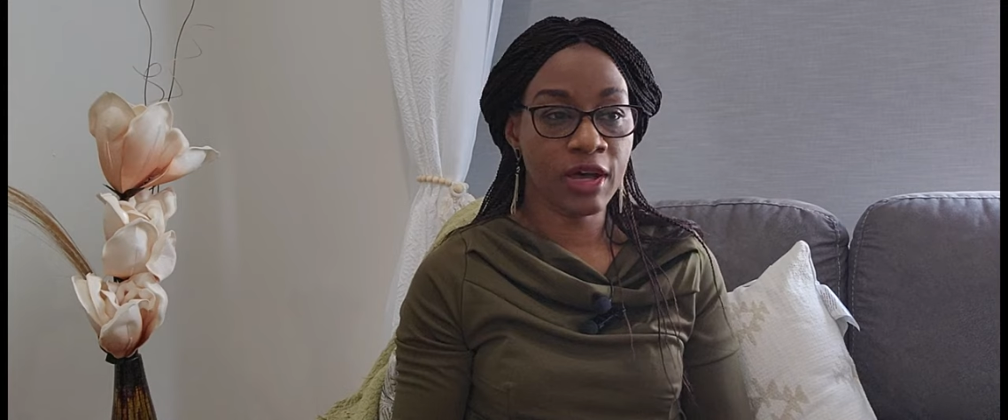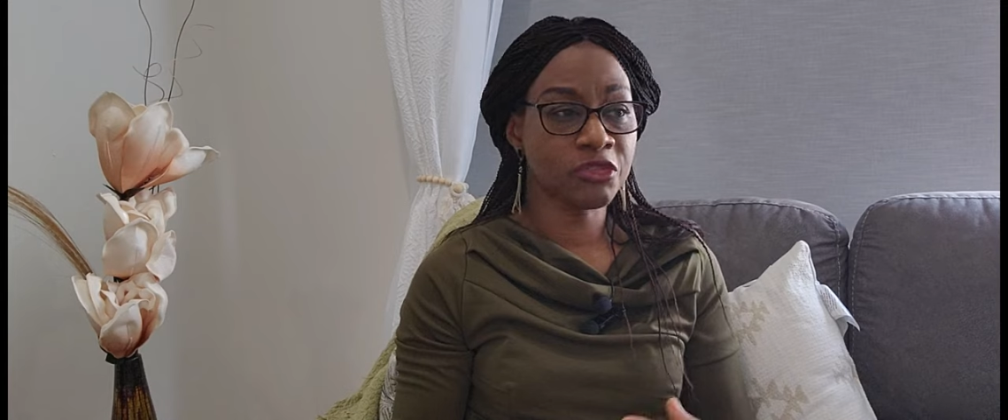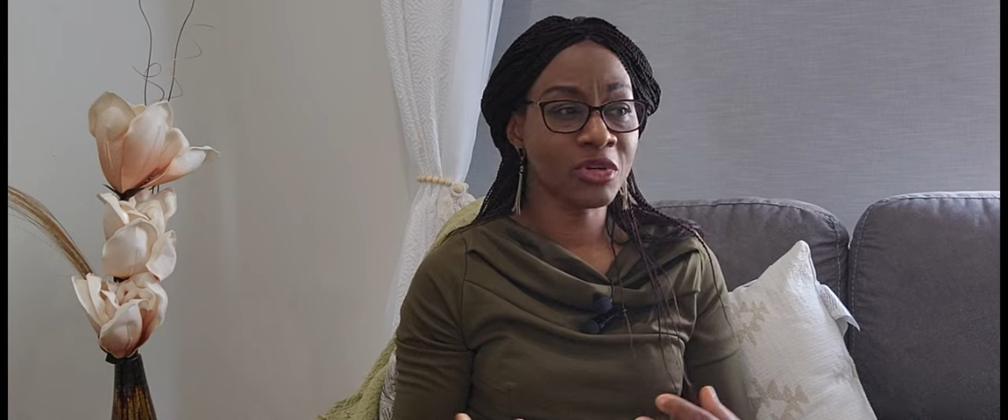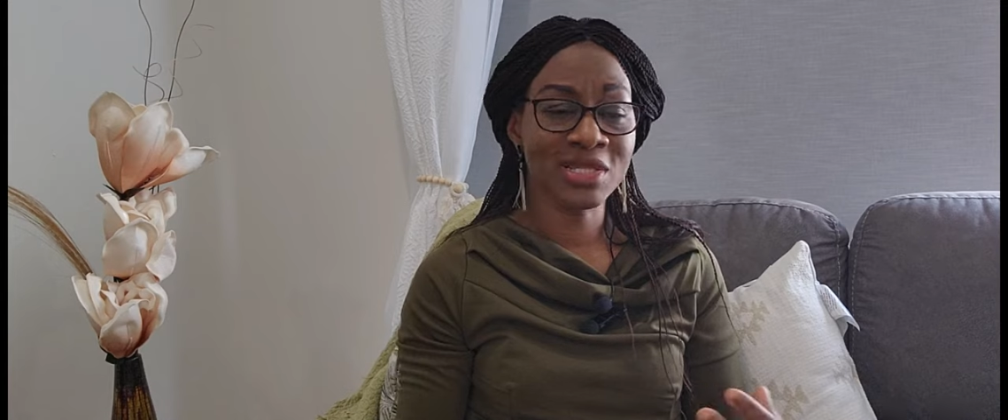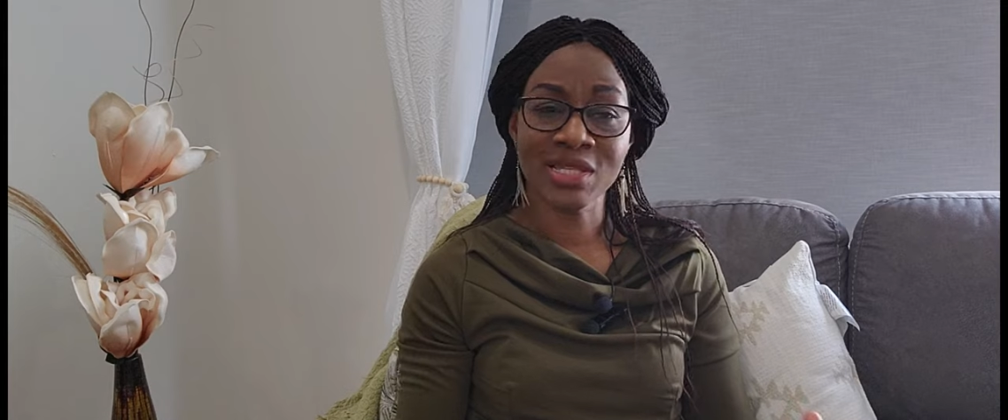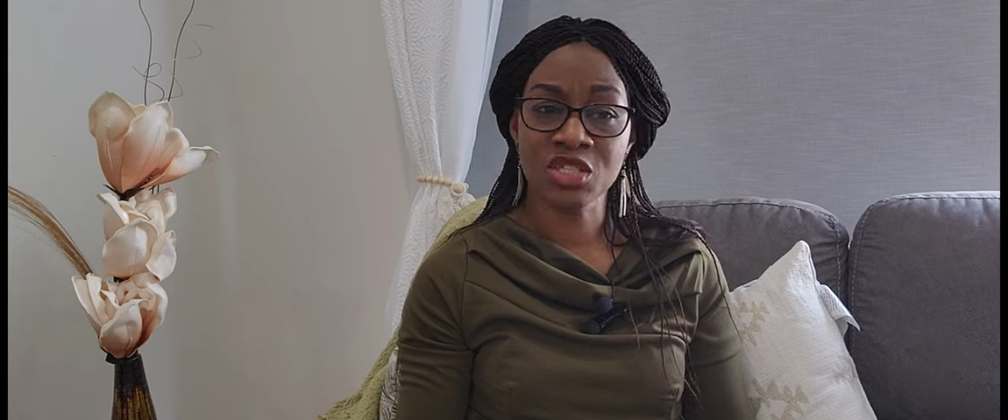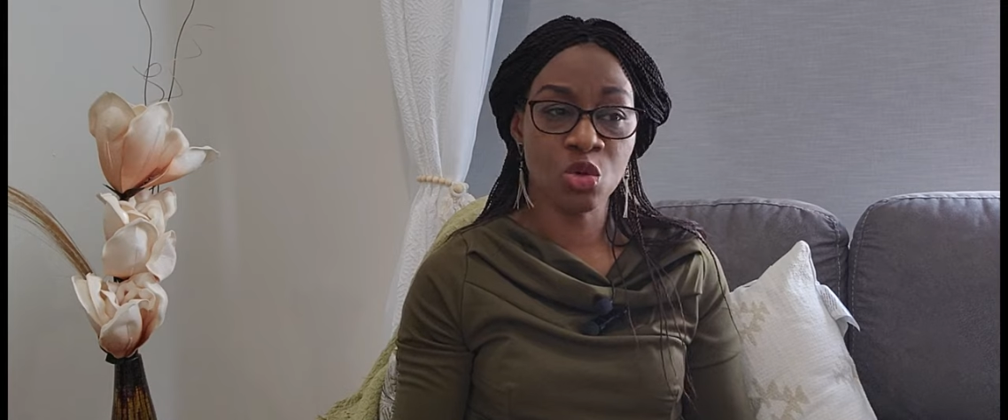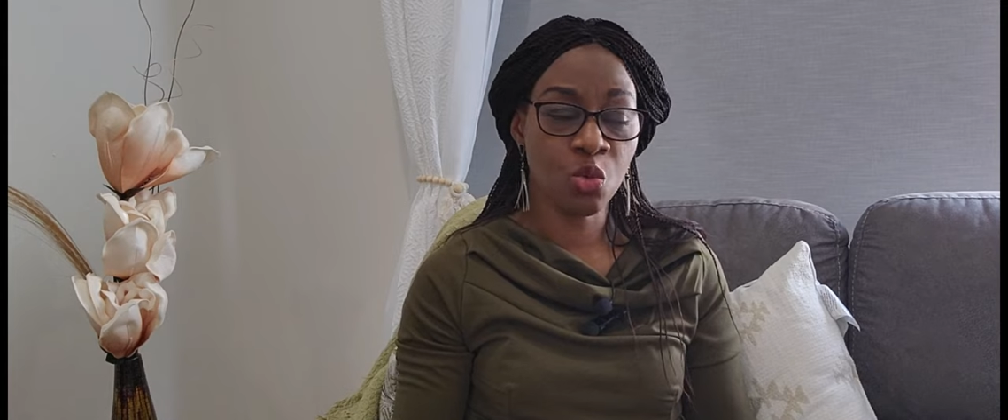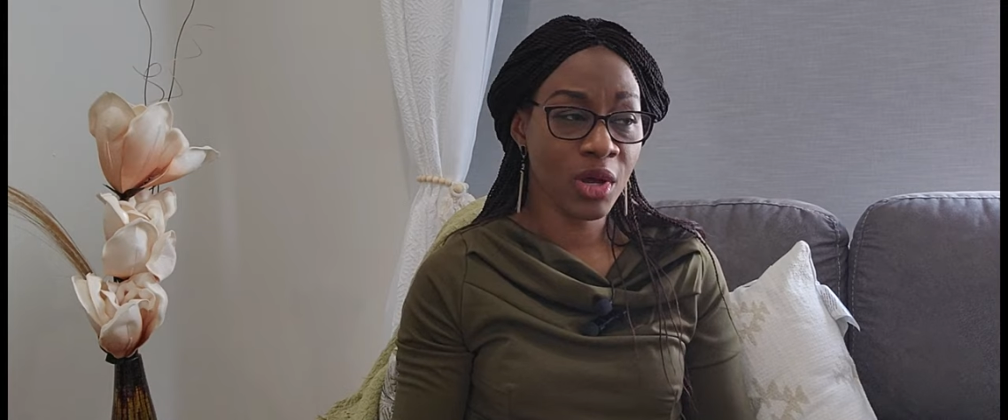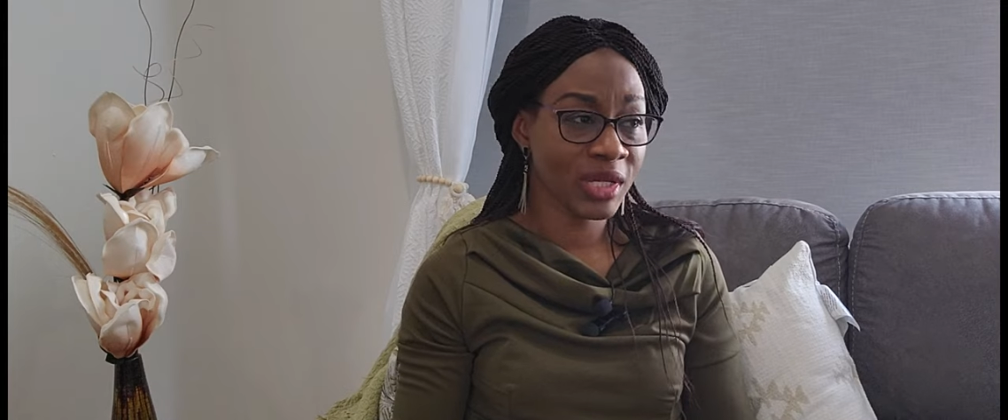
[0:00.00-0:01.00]
For instance, you
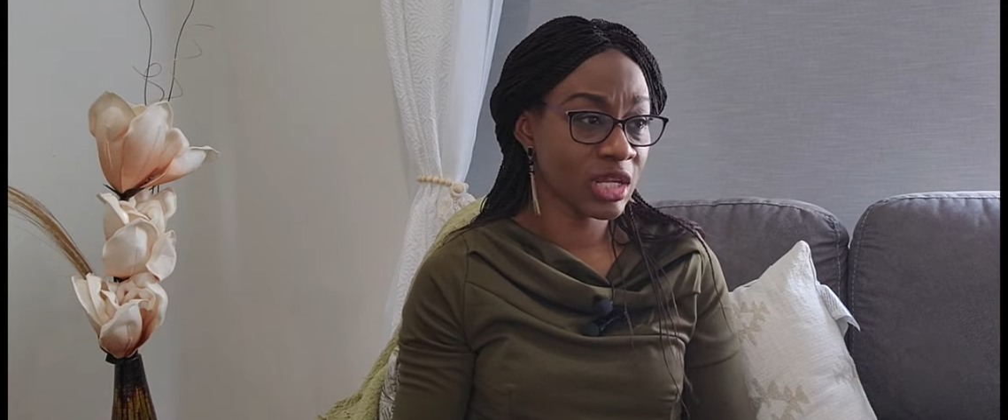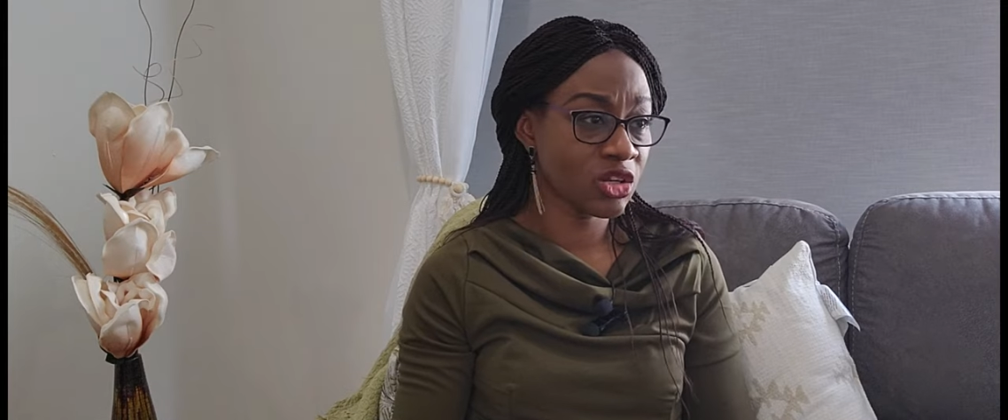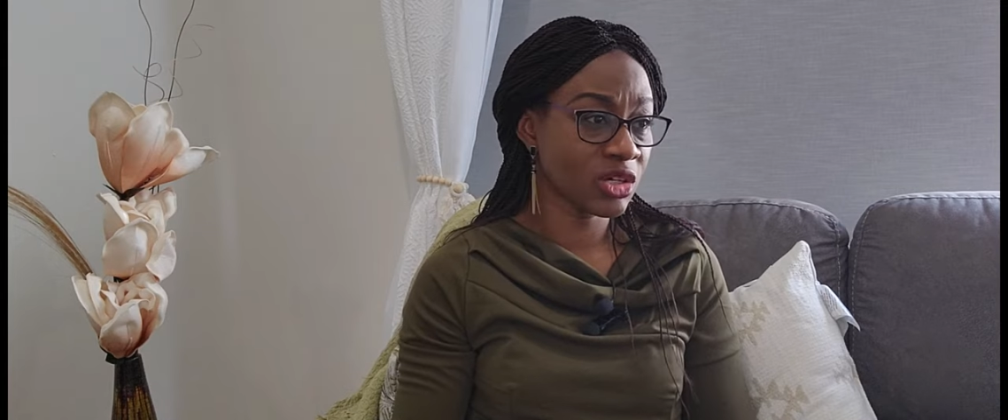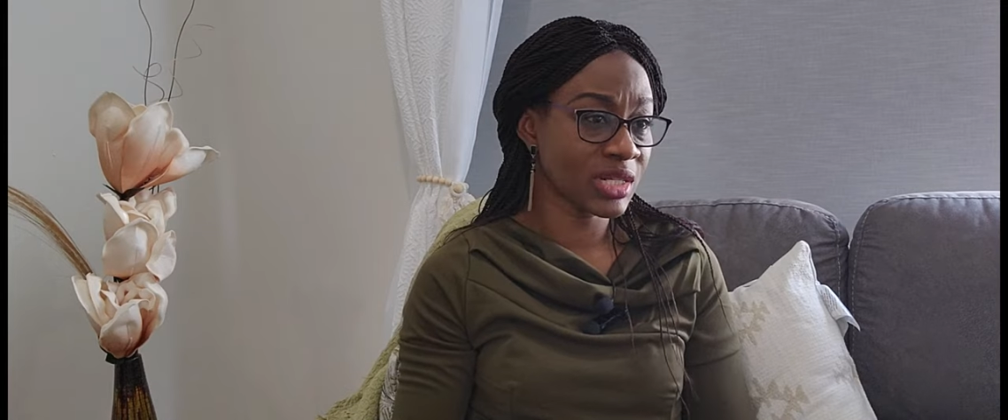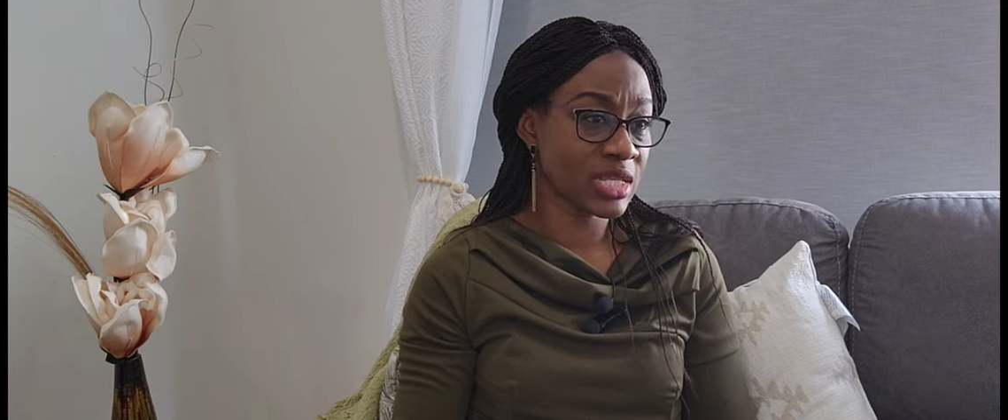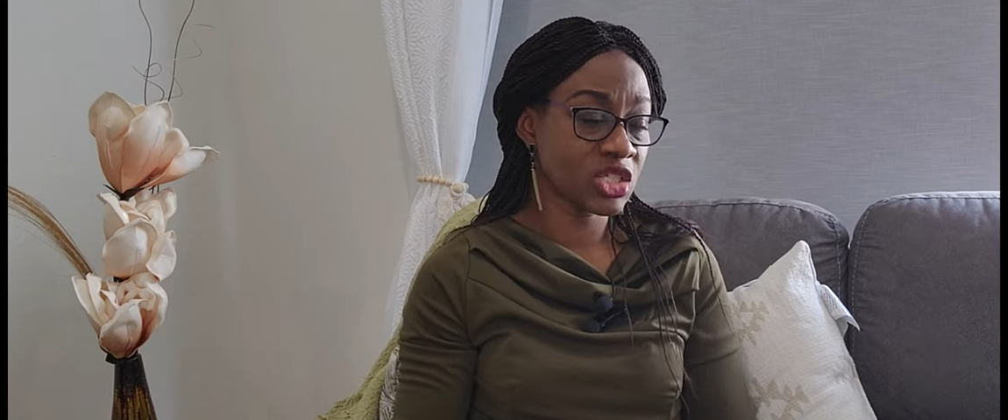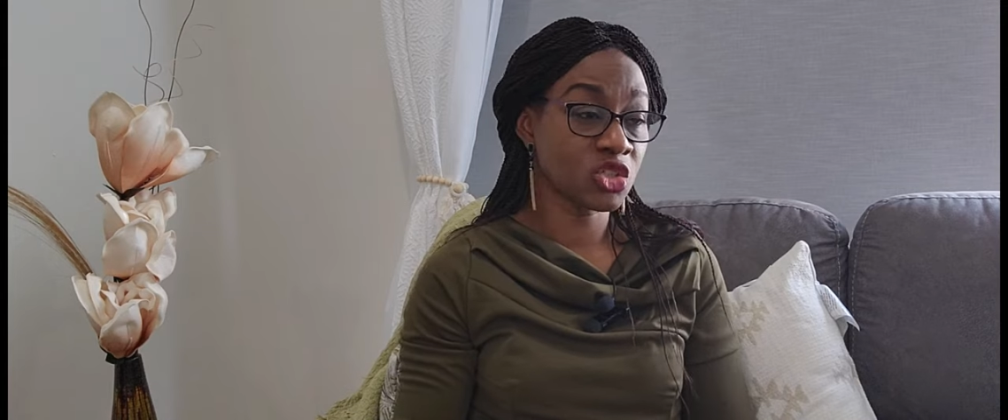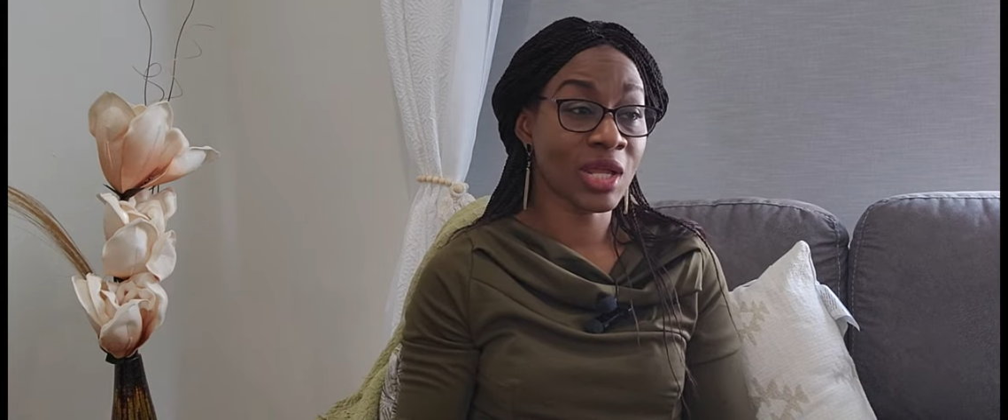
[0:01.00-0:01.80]
work in an organization